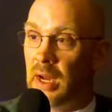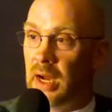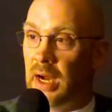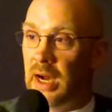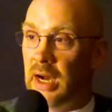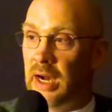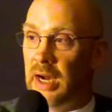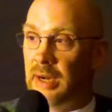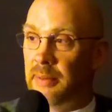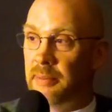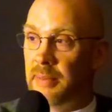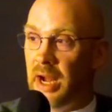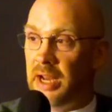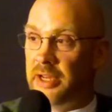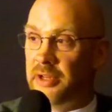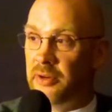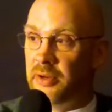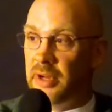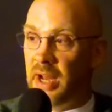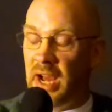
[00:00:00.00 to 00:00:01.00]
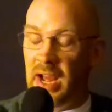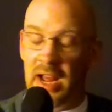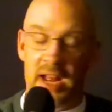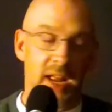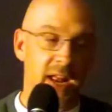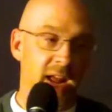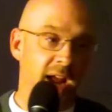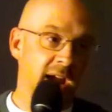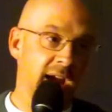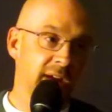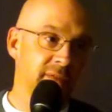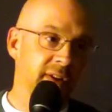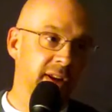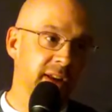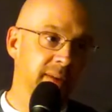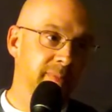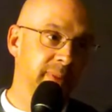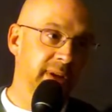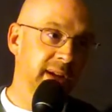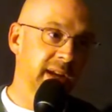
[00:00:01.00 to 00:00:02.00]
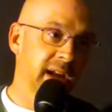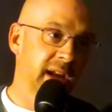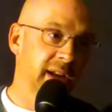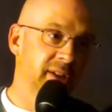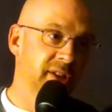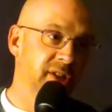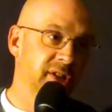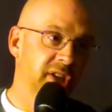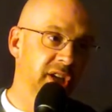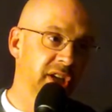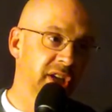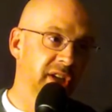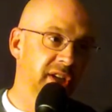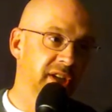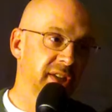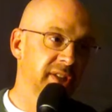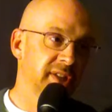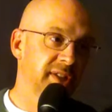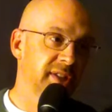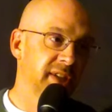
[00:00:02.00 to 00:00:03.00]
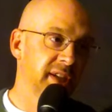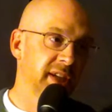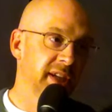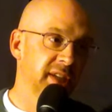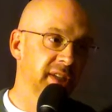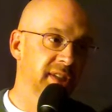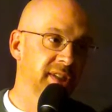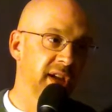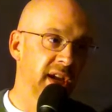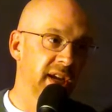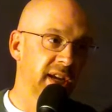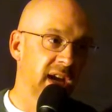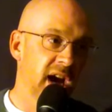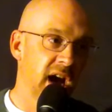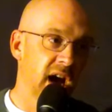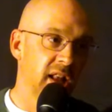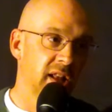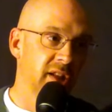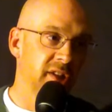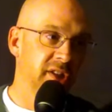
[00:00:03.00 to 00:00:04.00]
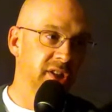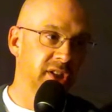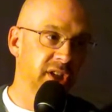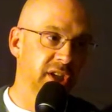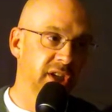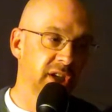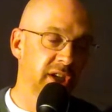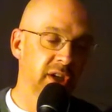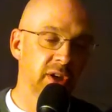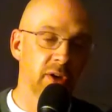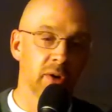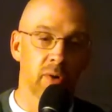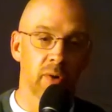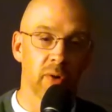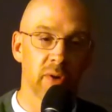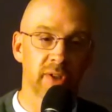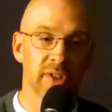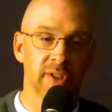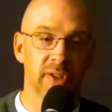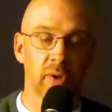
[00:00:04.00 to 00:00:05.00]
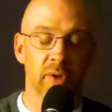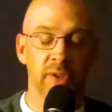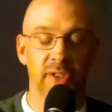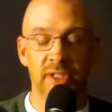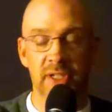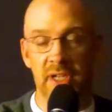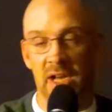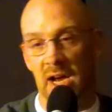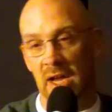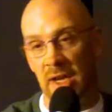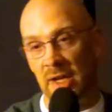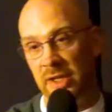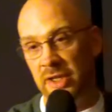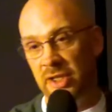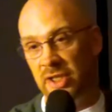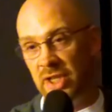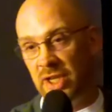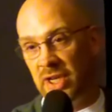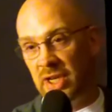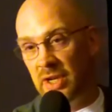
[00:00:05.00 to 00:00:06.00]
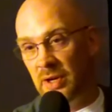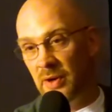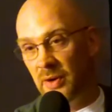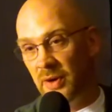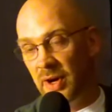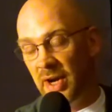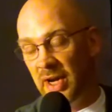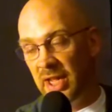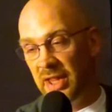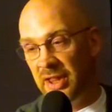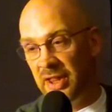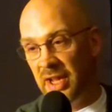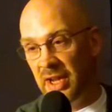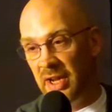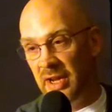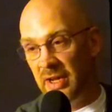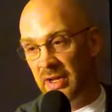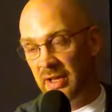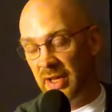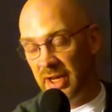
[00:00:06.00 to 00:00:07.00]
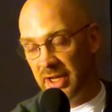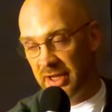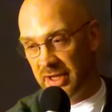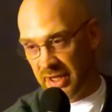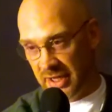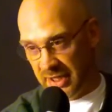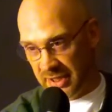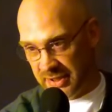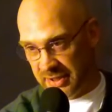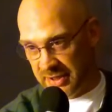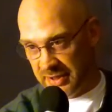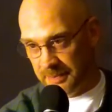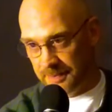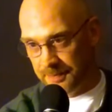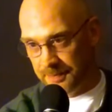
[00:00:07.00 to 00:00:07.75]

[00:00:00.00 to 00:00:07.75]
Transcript: I do not have any PhDs in psychology or sociology or anything like this.